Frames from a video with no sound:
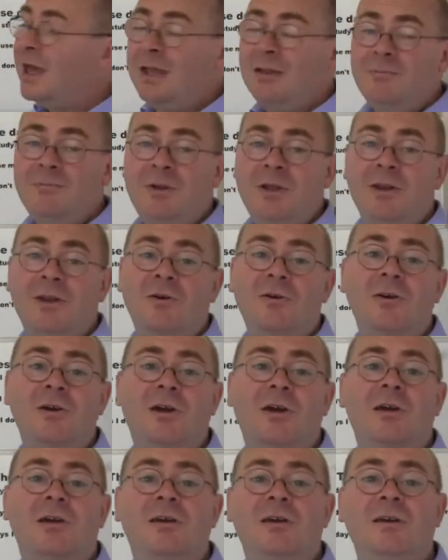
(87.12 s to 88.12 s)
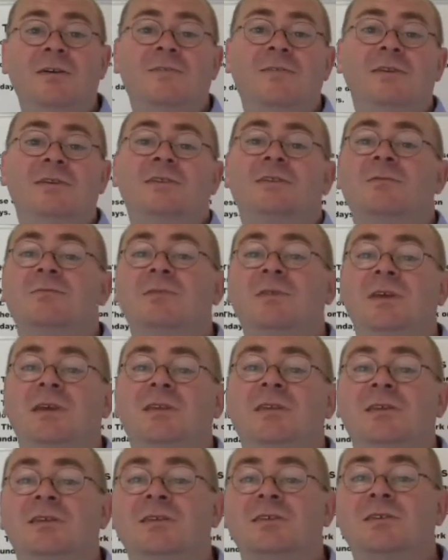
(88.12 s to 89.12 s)
can be longer if it's
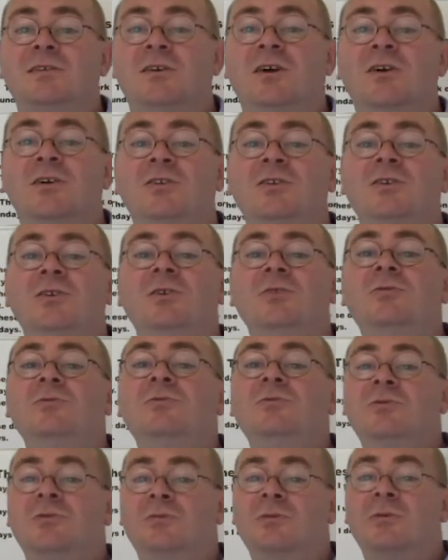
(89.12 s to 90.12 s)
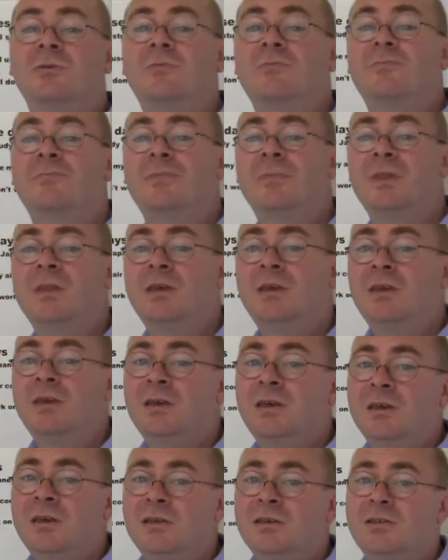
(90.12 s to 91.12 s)
something that's unusual.
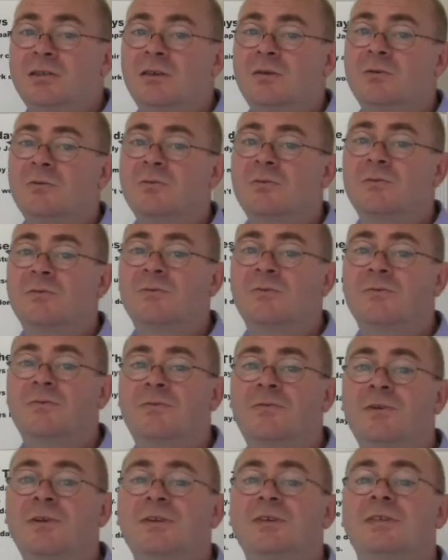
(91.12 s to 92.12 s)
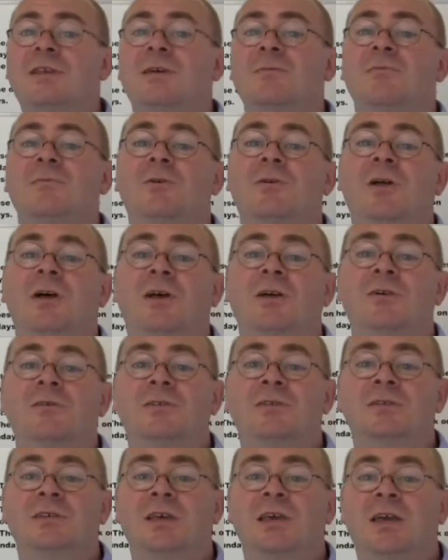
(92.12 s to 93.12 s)
So, for example, I
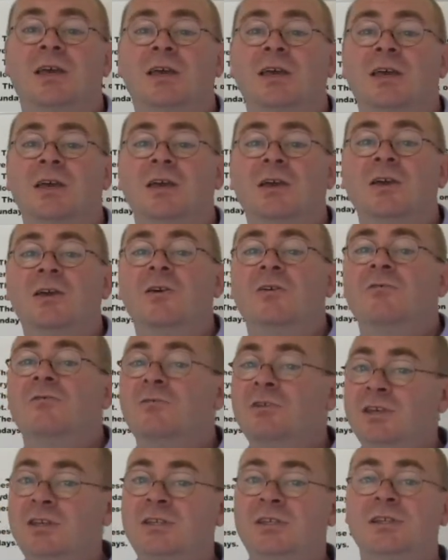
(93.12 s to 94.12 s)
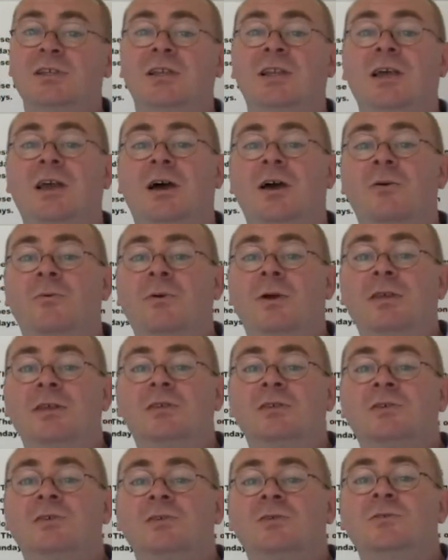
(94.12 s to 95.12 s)
could say, recently I
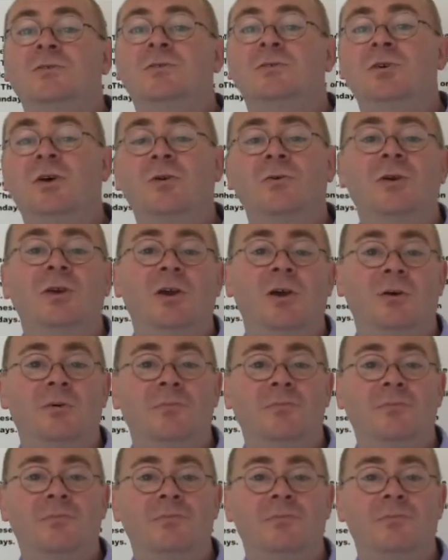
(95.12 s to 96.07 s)
went to Tokyo.